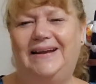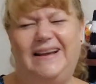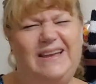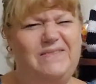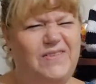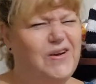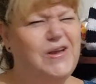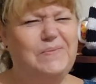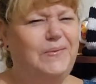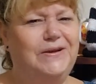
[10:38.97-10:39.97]
I get very
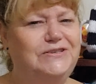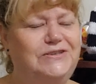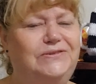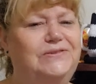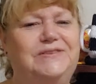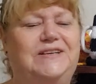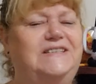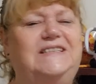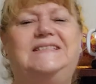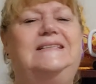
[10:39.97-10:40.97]
emotional because I
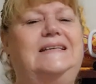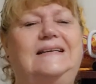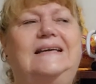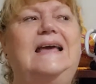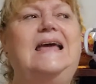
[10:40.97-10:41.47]
just think